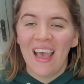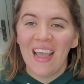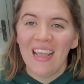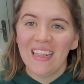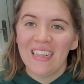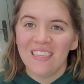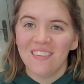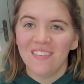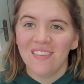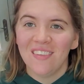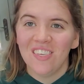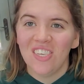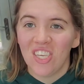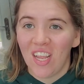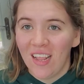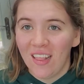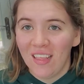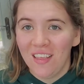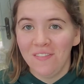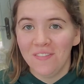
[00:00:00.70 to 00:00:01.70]
Hi, this is
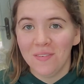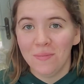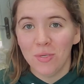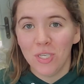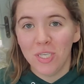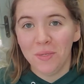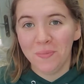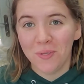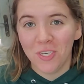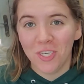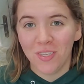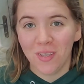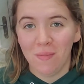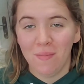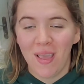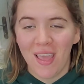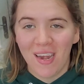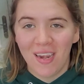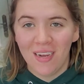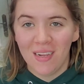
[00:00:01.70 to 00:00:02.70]
Sheepishly from Sheepishly
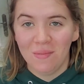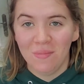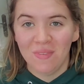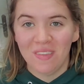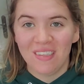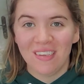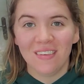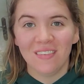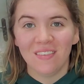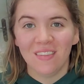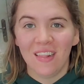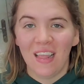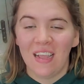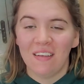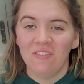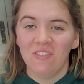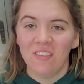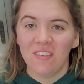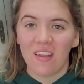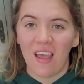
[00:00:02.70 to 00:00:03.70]
made at MCS
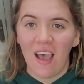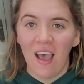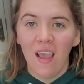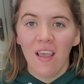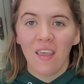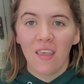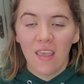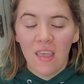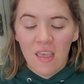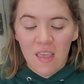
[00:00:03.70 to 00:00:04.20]
Livestock,